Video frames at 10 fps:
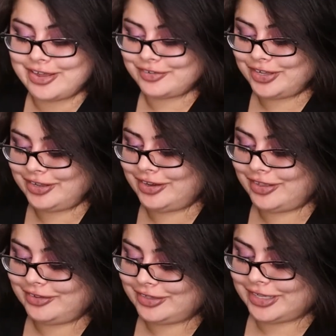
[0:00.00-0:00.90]
out
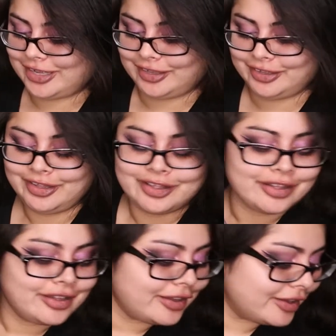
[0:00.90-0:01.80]
another day.
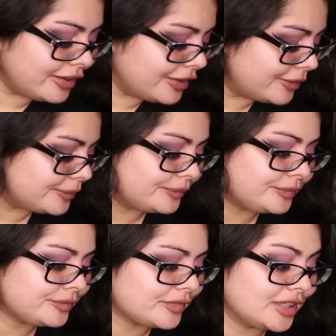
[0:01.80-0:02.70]
Um,
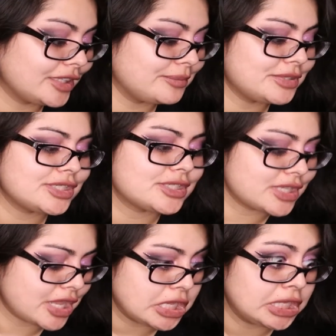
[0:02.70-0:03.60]
let me just,